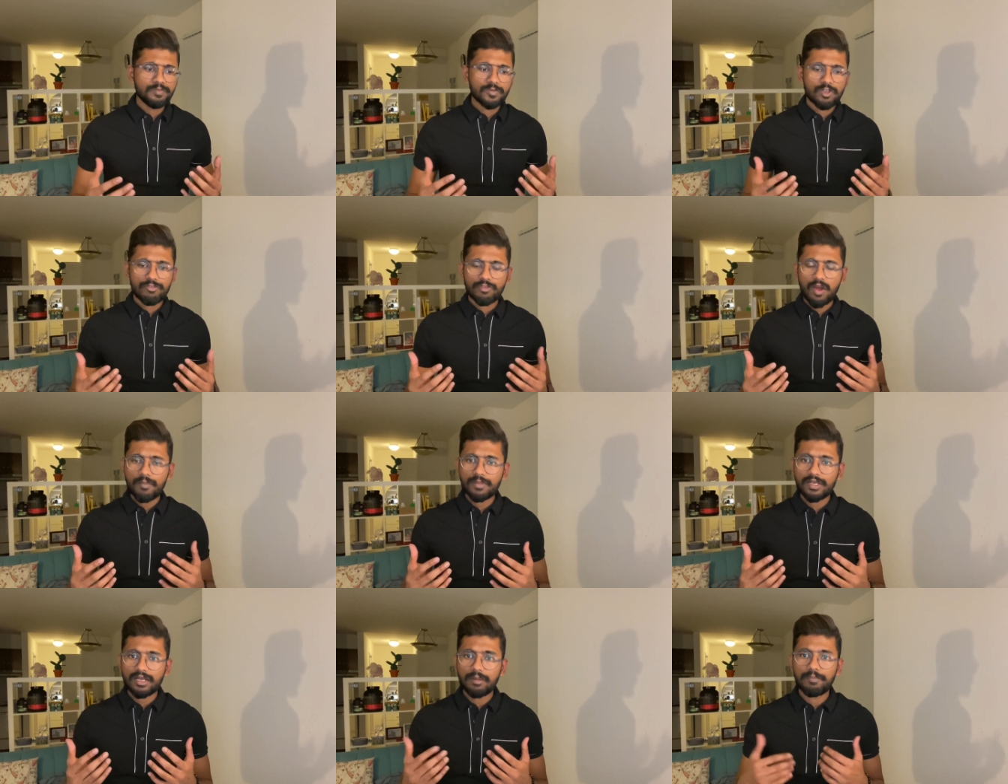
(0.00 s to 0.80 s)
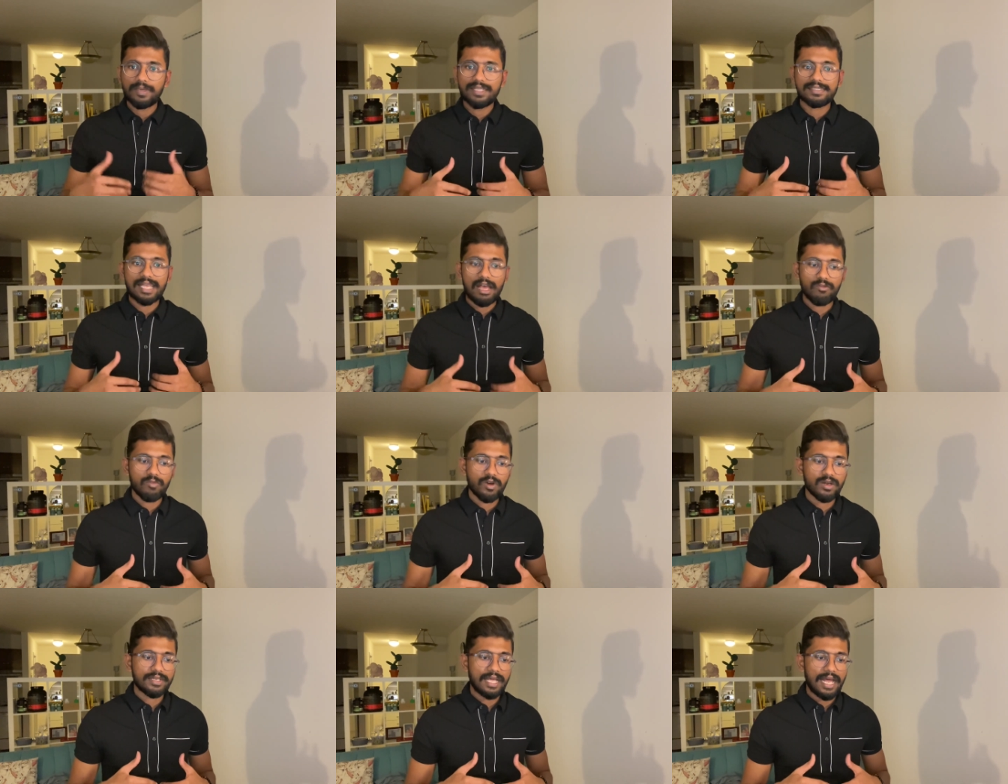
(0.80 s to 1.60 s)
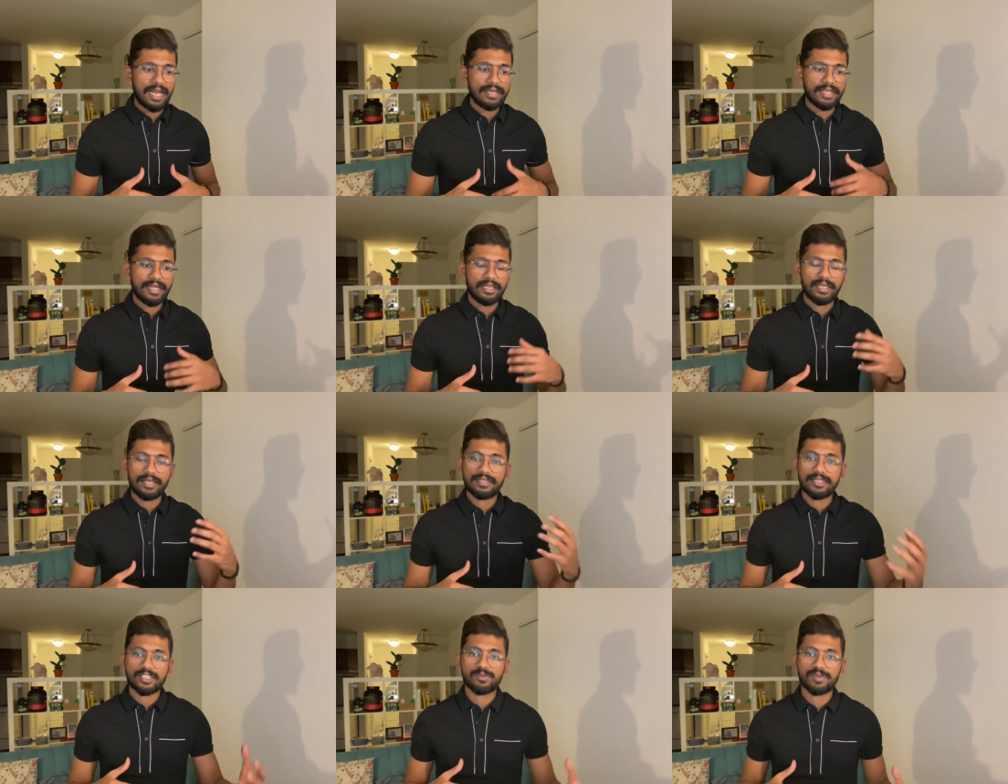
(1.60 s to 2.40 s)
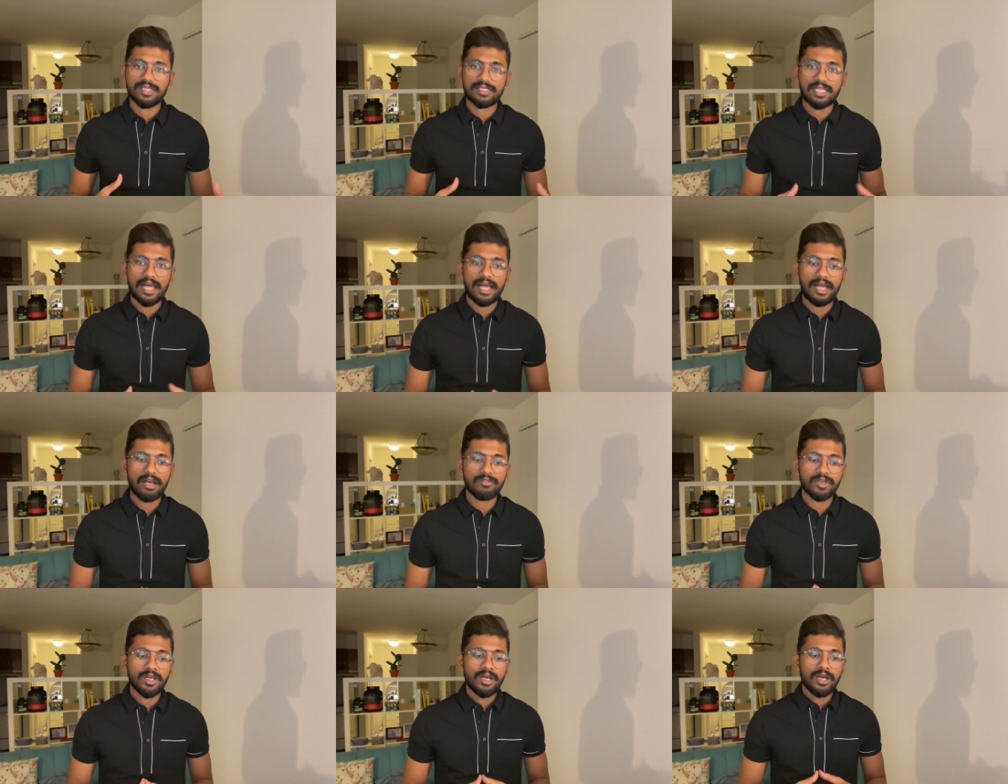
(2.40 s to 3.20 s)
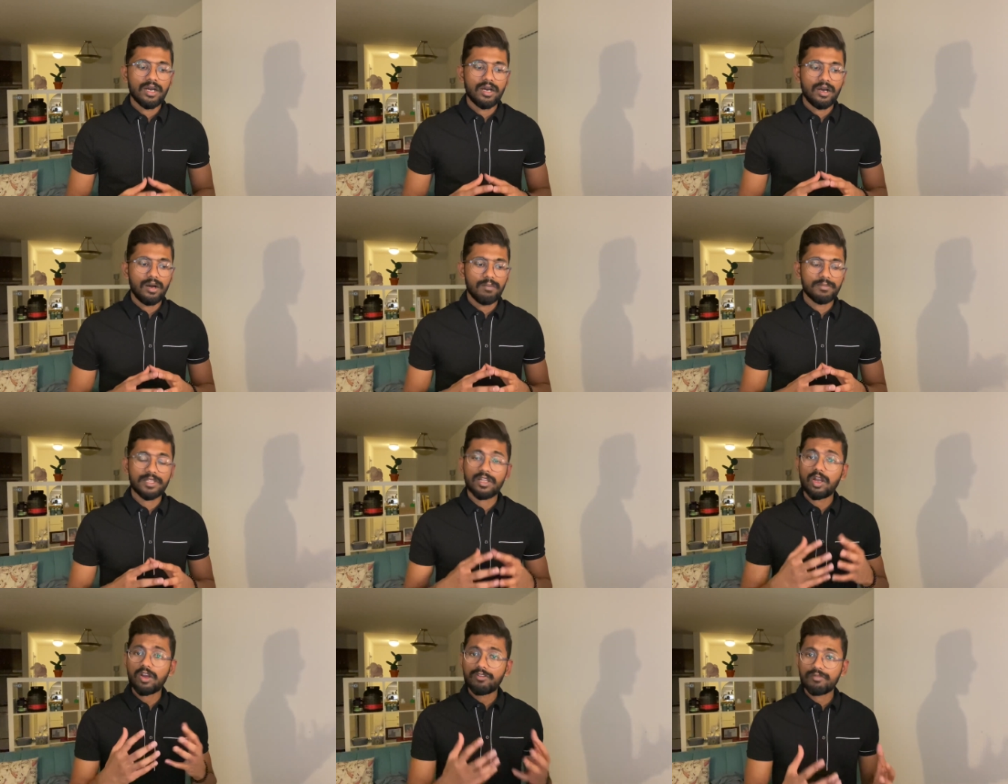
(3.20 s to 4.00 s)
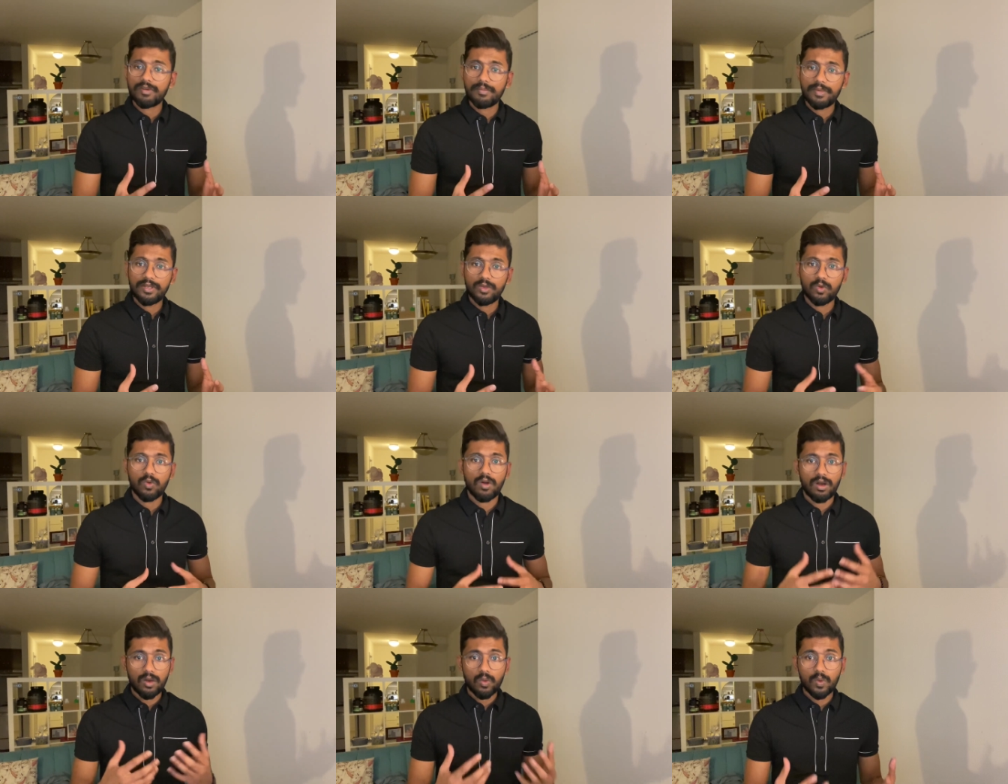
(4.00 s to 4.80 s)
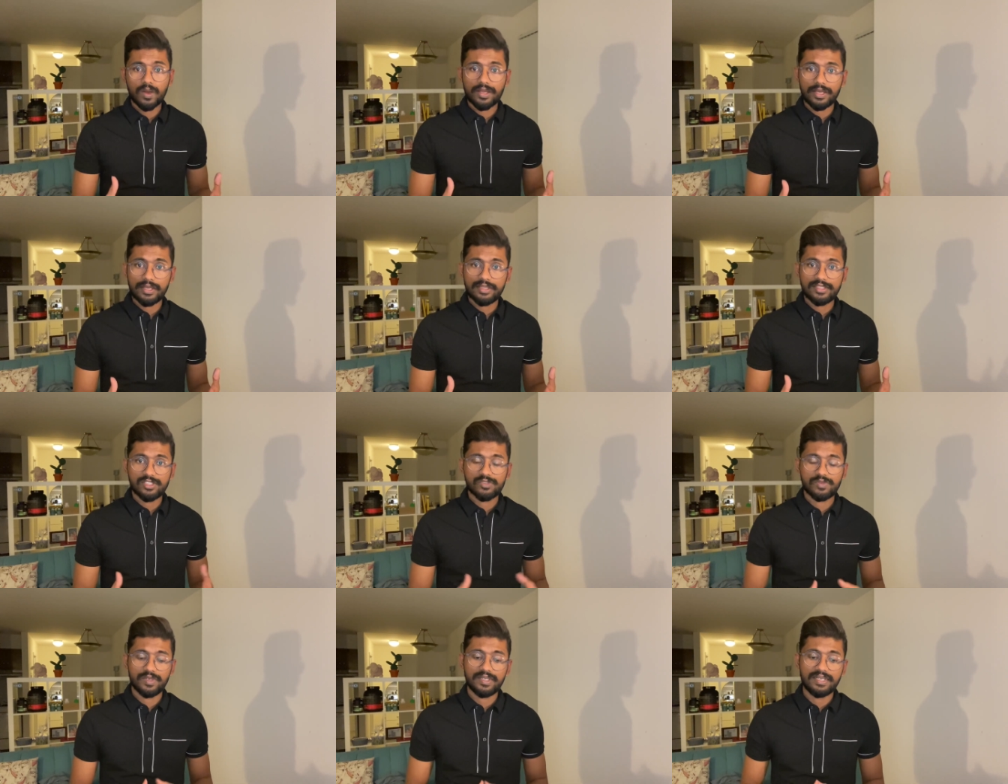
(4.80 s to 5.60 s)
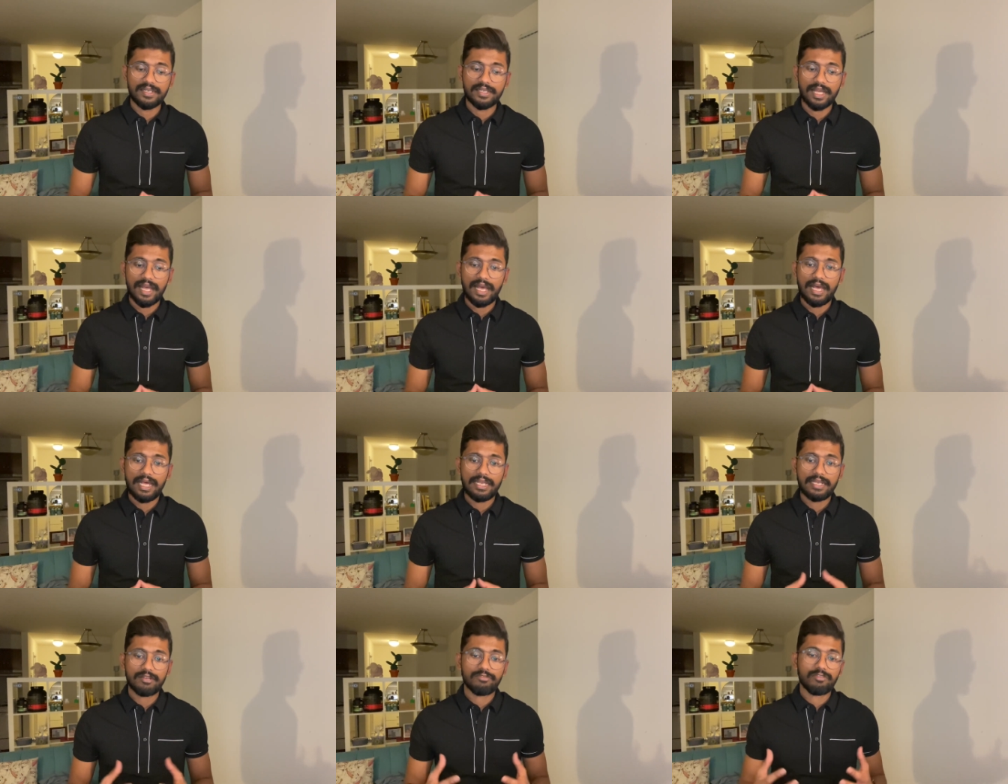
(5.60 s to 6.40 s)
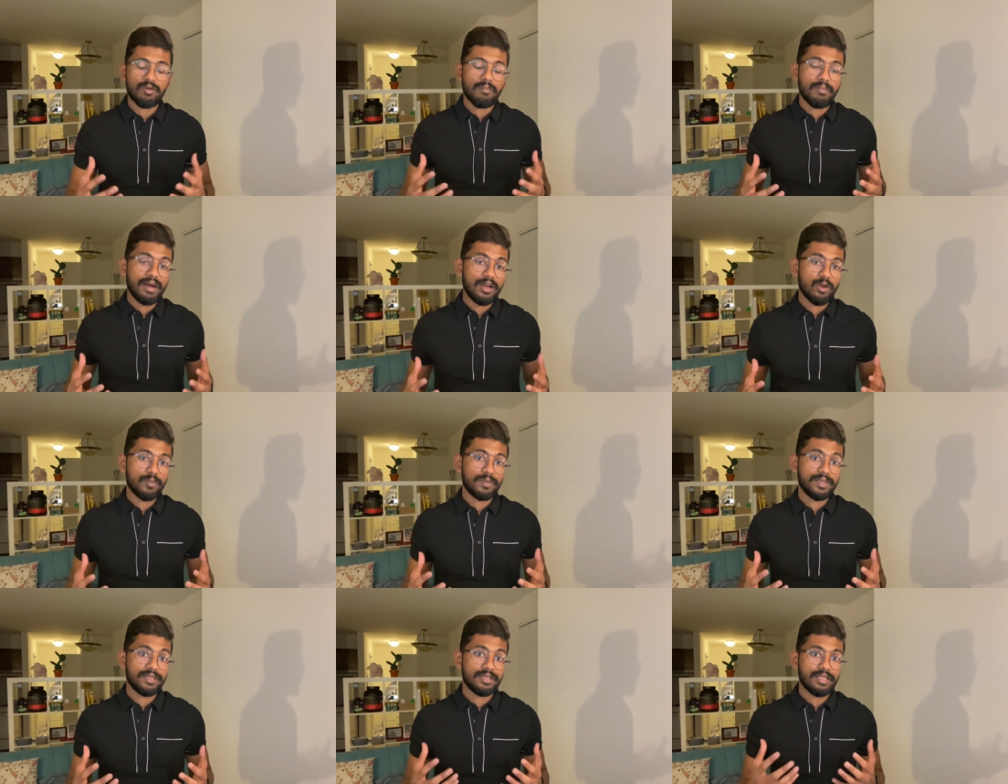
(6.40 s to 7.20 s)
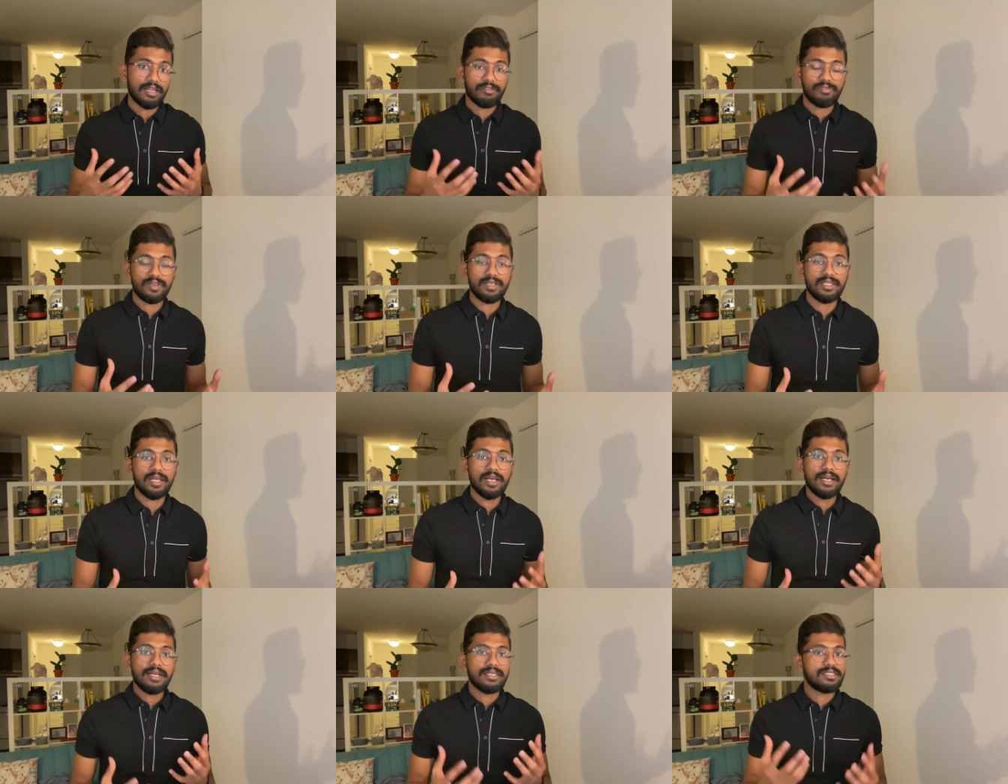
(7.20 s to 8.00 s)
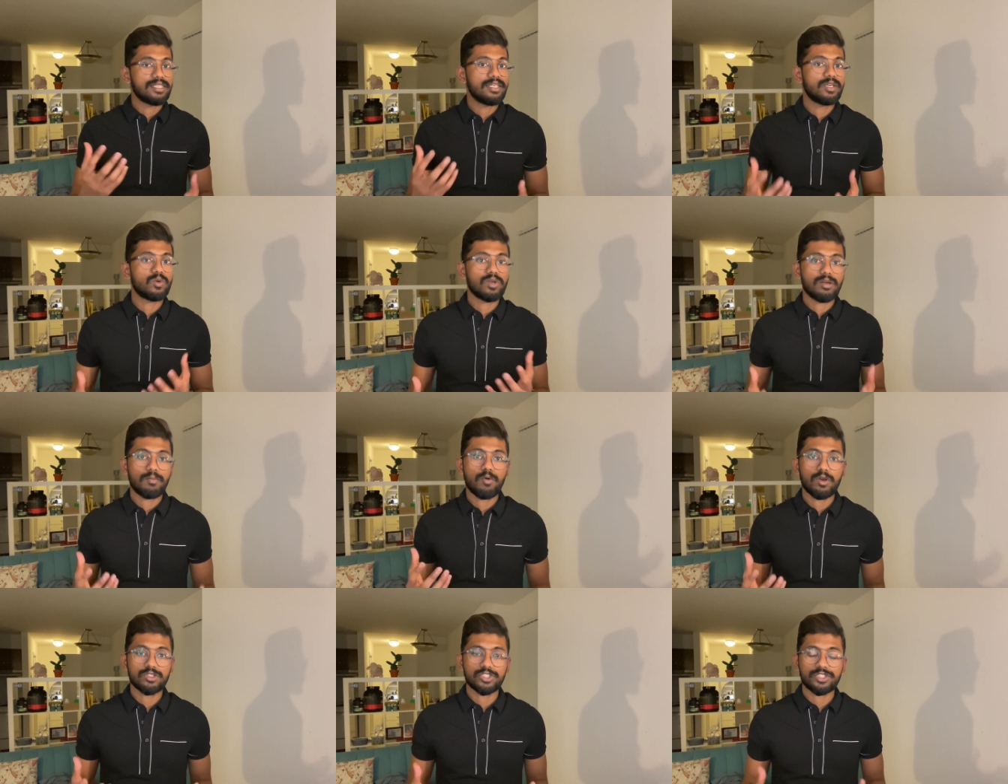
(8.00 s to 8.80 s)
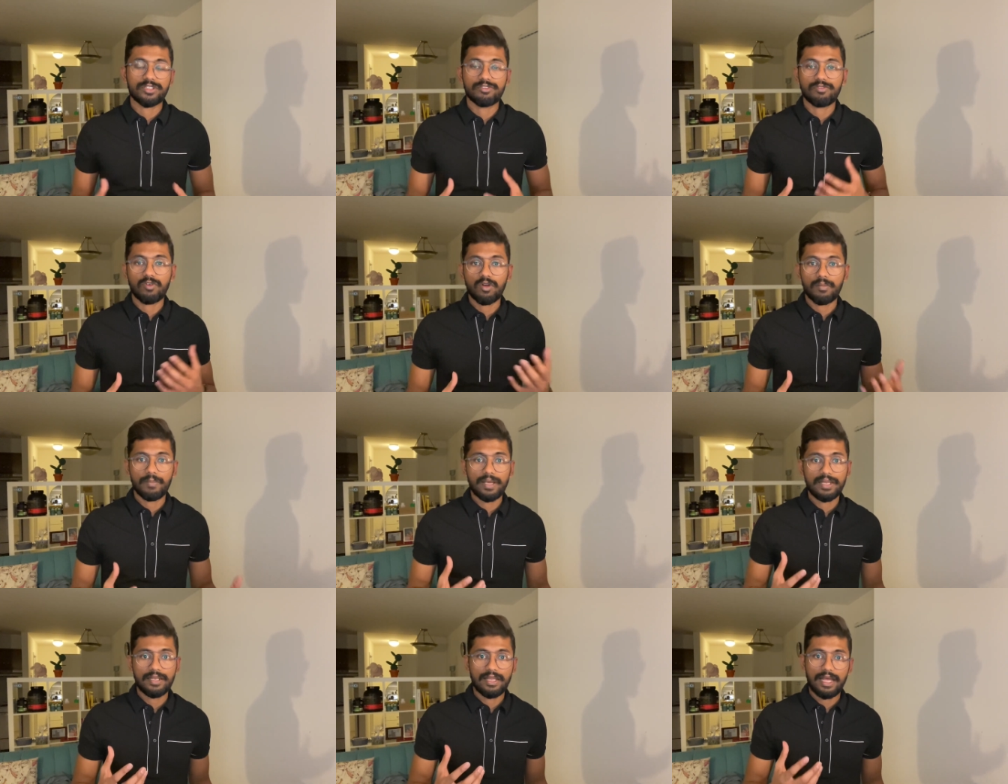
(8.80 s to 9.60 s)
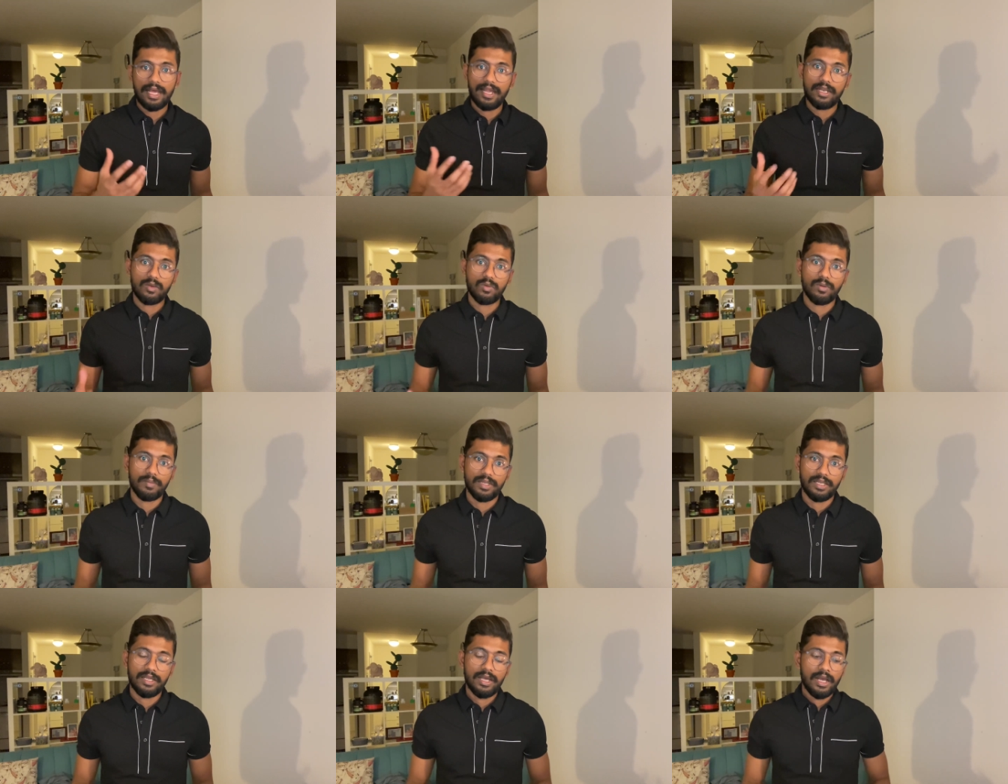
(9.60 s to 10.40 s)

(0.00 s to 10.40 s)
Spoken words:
from the companies I have worked at and like the experience I have, there are a lot of women who are working in this field, and from my opinion, I feel it's an equal opportunity for men and women.